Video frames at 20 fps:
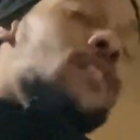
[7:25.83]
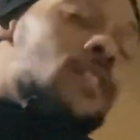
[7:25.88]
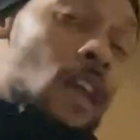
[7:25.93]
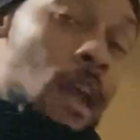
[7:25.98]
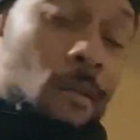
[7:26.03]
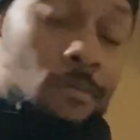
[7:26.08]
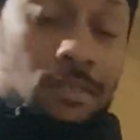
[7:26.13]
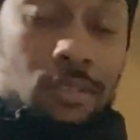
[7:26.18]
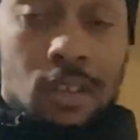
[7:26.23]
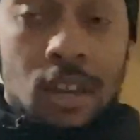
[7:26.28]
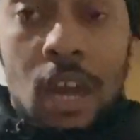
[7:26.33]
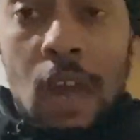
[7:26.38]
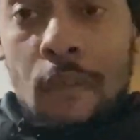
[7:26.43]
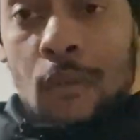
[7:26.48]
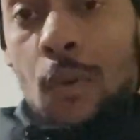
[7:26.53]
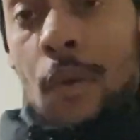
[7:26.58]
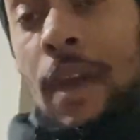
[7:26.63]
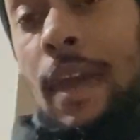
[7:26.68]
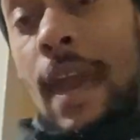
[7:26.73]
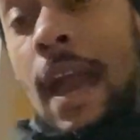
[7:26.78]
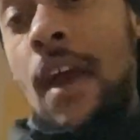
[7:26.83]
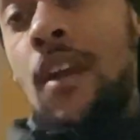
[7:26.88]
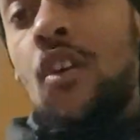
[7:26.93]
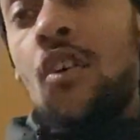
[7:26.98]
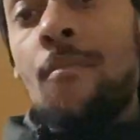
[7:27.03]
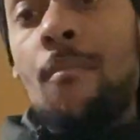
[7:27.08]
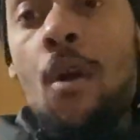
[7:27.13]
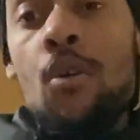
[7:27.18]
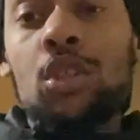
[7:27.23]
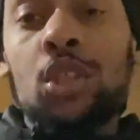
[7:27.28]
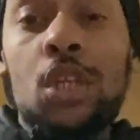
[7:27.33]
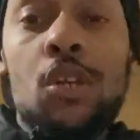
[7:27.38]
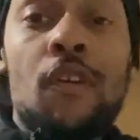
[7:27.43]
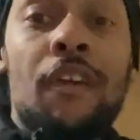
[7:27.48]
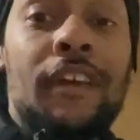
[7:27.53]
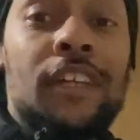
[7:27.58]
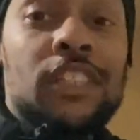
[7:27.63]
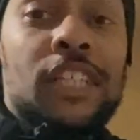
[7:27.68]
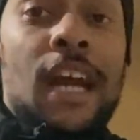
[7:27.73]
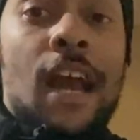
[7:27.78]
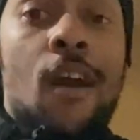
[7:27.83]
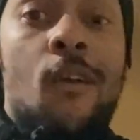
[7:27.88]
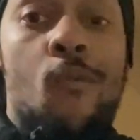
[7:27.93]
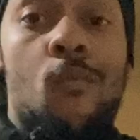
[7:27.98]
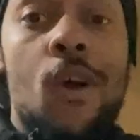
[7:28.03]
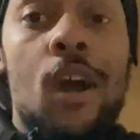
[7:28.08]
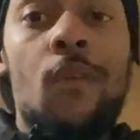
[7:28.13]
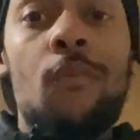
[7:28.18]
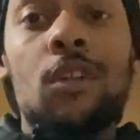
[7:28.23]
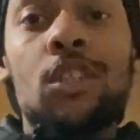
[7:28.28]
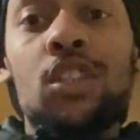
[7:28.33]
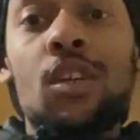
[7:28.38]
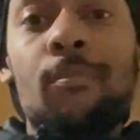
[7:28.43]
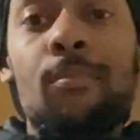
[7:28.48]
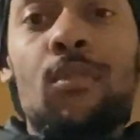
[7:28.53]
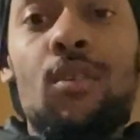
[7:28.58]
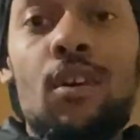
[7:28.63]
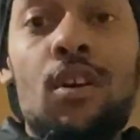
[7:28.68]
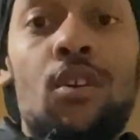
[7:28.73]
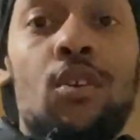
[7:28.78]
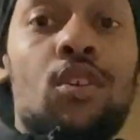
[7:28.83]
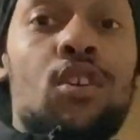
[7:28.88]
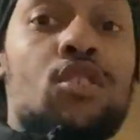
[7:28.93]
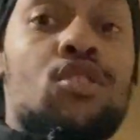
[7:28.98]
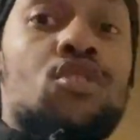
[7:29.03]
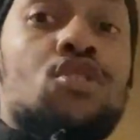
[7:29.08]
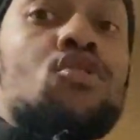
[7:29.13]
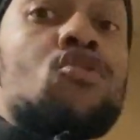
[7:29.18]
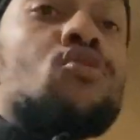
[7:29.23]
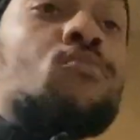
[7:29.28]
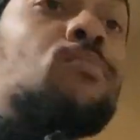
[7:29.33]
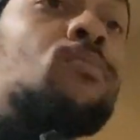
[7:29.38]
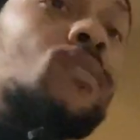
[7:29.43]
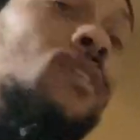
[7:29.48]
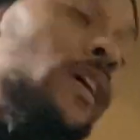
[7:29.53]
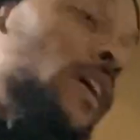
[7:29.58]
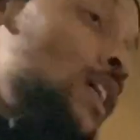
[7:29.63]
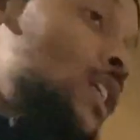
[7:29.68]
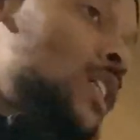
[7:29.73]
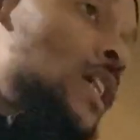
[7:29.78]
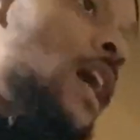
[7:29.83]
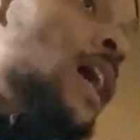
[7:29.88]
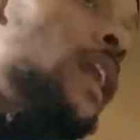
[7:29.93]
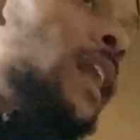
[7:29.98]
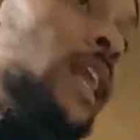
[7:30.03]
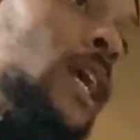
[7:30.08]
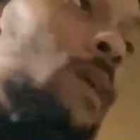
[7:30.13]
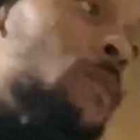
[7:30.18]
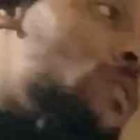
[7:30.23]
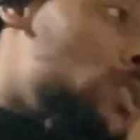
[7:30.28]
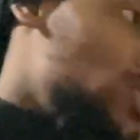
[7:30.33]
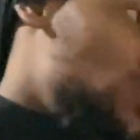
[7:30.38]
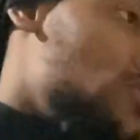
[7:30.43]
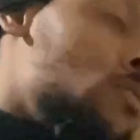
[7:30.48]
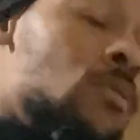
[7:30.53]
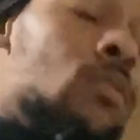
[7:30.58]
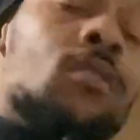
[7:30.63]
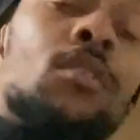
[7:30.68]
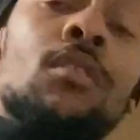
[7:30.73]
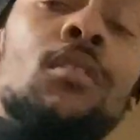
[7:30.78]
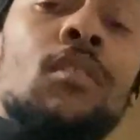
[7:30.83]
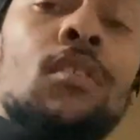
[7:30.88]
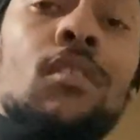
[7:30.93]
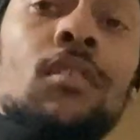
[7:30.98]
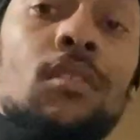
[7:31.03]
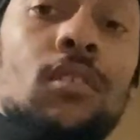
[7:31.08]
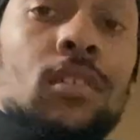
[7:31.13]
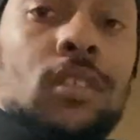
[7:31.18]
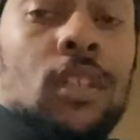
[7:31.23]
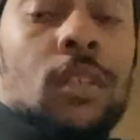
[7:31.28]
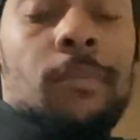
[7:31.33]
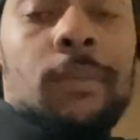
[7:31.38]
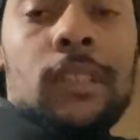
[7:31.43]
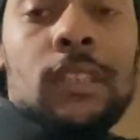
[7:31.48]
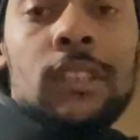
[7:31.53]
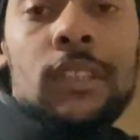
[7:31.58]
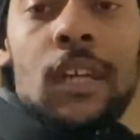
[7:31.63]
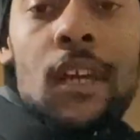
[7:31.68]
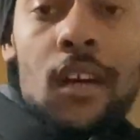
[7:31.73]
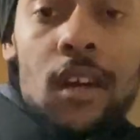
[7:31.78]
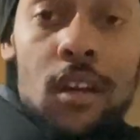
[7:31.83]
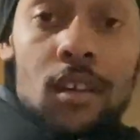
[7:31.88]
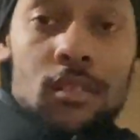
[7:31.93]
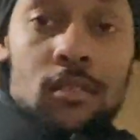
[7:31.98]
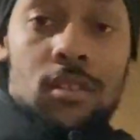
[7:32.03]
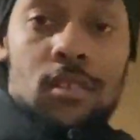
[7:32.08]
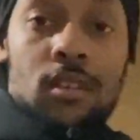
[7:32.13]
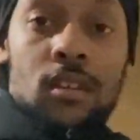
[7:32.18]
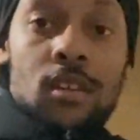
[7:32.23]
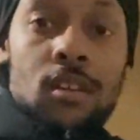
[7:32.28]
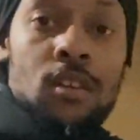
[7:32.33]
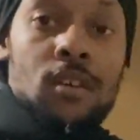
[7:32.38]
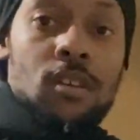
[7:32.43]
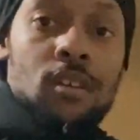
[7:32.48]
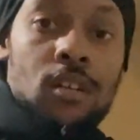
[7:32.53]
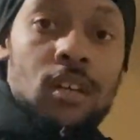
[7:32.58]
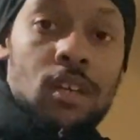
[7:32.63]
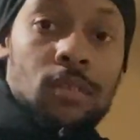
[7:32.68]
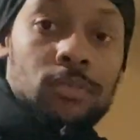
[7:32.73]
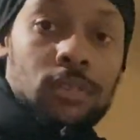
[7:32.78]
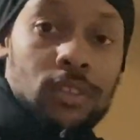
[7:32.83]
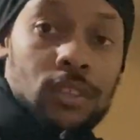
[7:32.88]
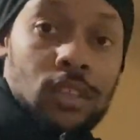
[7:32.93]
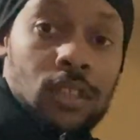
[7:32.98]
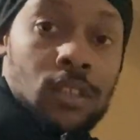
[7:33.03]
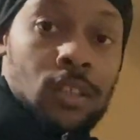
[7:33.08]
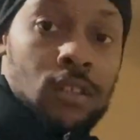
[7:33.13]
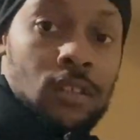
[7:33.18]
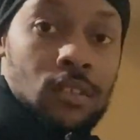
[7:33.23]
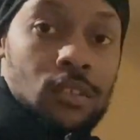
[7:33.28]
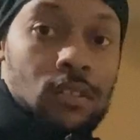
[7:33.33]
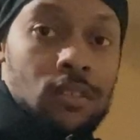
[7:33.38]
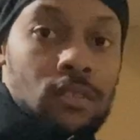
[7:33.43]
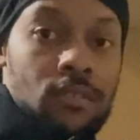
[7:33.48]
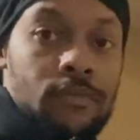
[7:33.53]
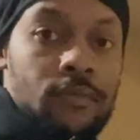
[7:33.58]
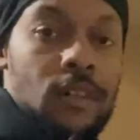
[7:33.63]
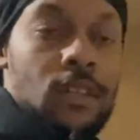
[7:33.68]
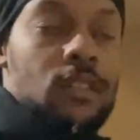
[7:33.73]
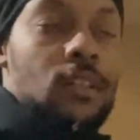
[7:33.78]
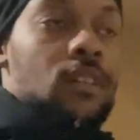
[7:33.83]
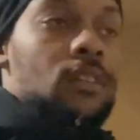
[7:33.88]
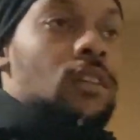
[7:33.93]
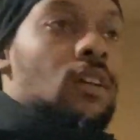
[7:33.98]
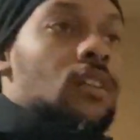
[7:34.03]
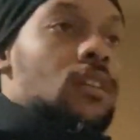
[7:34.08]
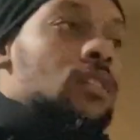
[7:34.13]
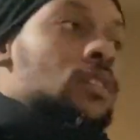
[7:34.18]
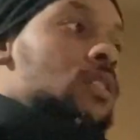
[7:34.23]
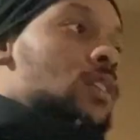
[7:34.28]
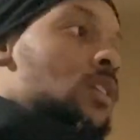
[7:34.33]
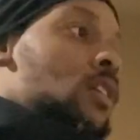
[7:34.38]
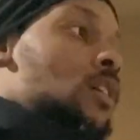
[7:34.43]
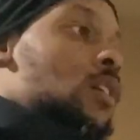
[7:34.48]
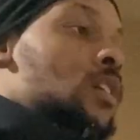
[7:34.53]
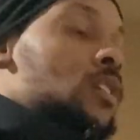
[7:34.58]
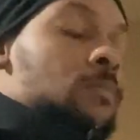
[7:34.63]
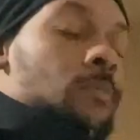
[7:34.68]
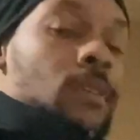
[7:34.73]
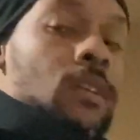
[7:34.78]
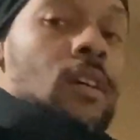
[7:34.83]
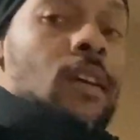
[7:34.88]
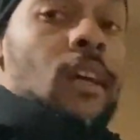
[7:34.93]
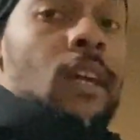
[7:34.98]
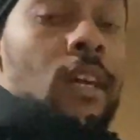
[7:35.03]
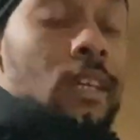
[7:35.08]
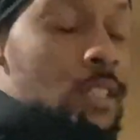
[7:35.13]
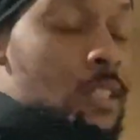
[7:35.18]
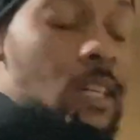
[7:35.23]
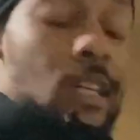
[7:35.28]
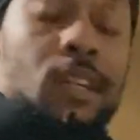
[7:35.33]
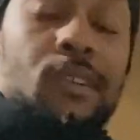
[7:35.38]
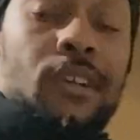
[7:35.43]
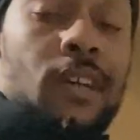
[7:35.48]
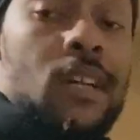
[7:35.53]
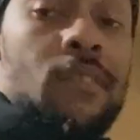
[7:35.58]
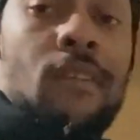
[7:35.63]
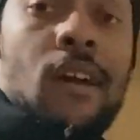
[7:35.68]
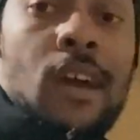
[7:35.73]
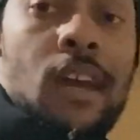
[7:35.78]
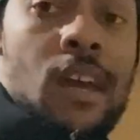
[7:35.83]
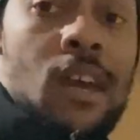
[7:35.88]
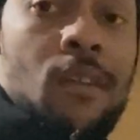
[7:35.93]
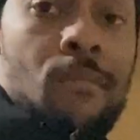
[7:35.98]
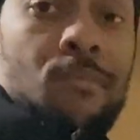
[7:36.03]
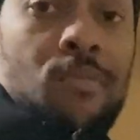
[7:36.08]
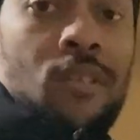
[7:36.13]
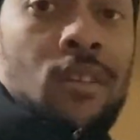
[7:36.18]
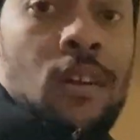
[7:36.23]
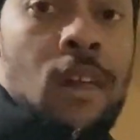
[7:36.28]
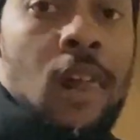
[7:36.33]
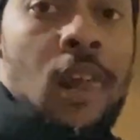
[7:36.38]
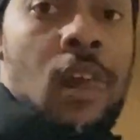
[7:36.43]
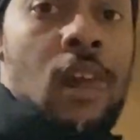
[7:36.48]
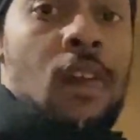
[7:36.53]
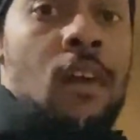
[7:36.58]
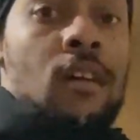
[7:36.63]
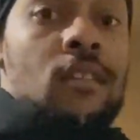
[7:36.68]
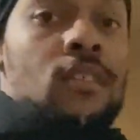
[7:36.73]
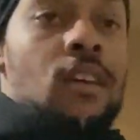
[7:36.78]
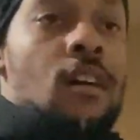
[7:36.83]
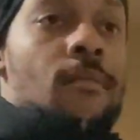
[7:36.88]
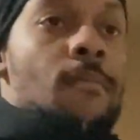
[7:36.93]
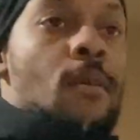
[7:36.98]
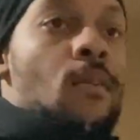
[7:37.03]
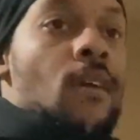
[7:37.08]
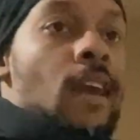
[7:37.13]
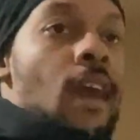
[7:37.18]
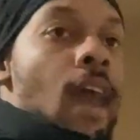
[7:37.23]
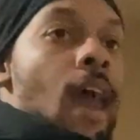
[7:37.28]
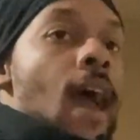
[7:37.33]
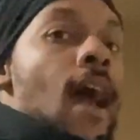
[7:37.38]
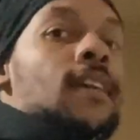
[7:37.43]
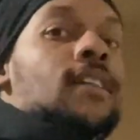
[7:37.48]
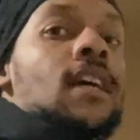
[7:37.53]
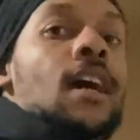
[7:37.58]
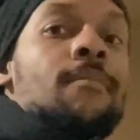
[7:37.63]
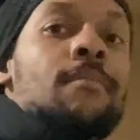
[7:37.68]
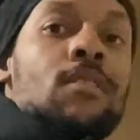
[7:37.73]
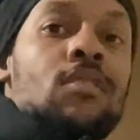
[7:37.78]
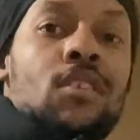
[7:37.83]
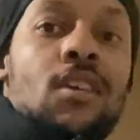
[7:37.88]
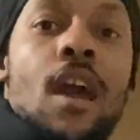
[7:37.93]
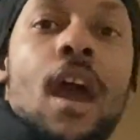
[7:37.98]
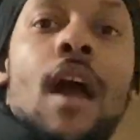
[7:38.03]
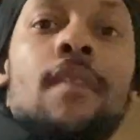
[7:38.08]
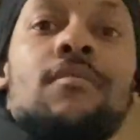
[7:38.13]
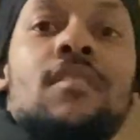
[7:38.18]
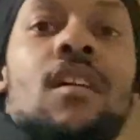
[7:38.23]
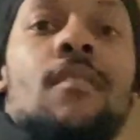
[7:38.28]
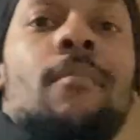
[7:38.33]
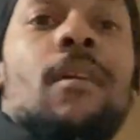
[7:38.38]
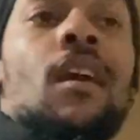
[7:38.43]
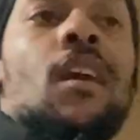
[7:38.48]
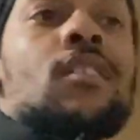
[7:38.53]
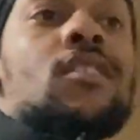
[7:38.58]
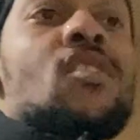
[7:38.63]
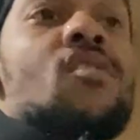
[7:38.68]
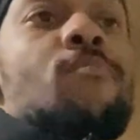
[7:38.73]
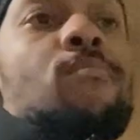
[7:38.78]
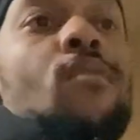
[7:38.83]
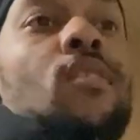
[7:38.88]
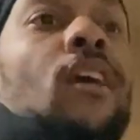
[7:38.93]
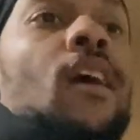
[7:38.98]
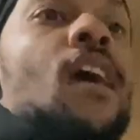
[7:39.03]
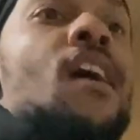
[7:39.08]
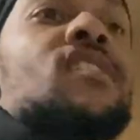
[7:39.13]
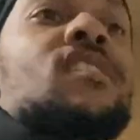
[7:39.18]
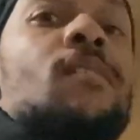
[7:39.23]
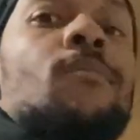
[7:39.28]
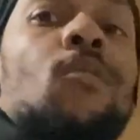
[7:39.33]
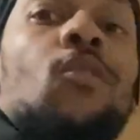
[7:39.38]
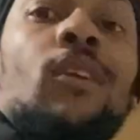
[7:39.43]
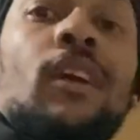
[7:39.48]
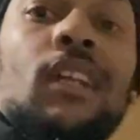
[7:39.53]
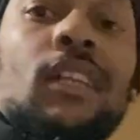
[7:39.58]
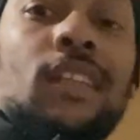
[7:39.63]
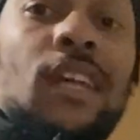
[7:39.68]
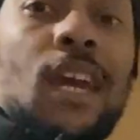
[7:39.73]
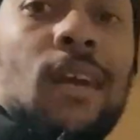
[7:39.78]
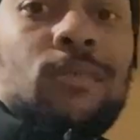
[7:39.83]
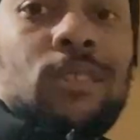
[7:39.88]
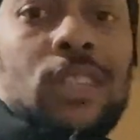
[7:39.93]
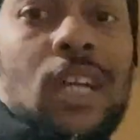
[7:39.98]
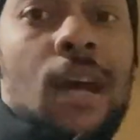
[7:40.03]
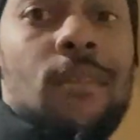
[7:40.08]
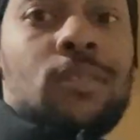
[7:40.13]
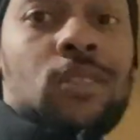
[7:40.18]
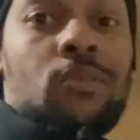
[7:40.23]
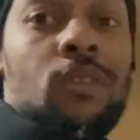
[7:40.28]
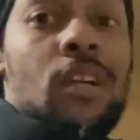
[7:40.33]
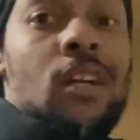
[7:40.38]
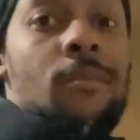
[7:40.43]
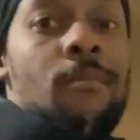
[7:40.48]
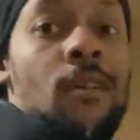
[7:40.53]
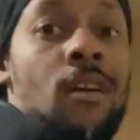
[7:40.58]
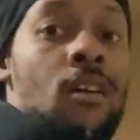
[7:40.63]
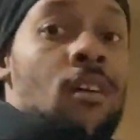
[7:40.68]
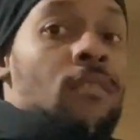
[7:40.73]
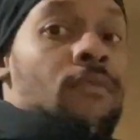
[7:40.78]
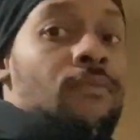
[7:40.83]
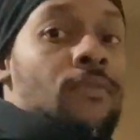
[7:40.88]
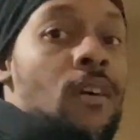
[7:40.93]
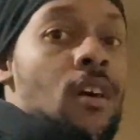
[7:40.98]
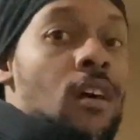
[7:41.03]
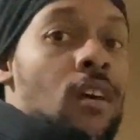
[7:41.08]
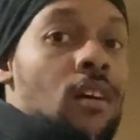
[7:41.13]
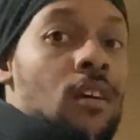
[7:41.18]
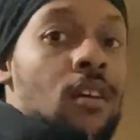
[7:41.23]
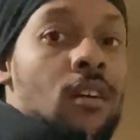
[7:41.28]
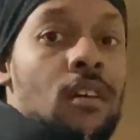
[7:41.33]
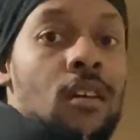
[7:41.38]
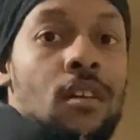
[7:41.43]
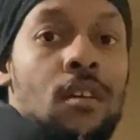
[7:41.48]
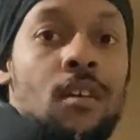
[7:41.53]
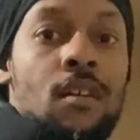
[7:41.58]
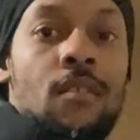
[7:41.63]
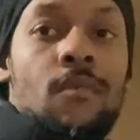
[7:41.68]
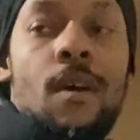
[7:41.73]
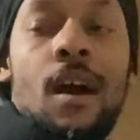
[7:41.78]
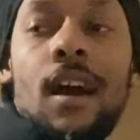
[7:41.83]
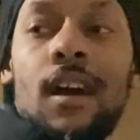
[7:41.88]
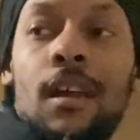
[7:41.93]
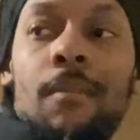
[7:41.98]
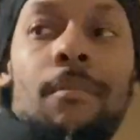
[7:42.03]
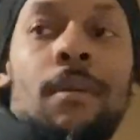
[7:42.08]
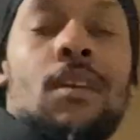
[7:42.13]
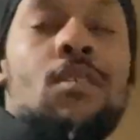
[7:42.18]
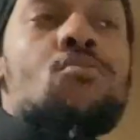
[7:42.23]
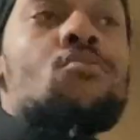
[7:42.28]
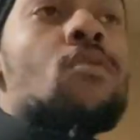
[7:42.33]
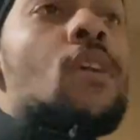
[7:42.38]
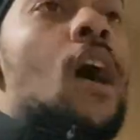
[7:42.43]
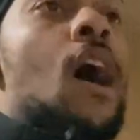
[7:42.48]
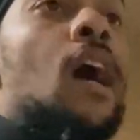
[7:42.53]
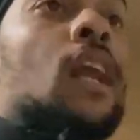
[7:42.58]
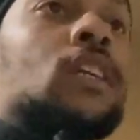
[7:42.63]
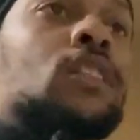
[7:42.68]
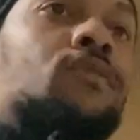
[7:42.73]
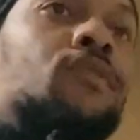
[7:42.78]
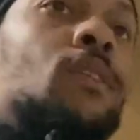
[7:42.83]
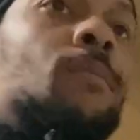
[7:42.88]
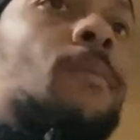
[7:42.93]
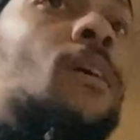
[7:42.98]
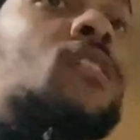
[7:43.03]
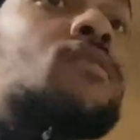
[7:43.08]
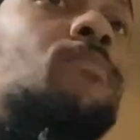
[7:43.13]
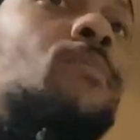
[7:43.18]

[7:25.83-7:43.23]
You know what I'm saying? If you ain't got no emotion, you ain't trying to work with your boy on the tube, bro. I ain't trying to link with you. Simple as that. you know what I'm saying? Fuck they think this shit is, bro. I ain't shit green right here, bro. Talking about cash app, did cash app, man. Get your broke ass up and go get a damn job somewhere, man. Fuck. Why to be you college females,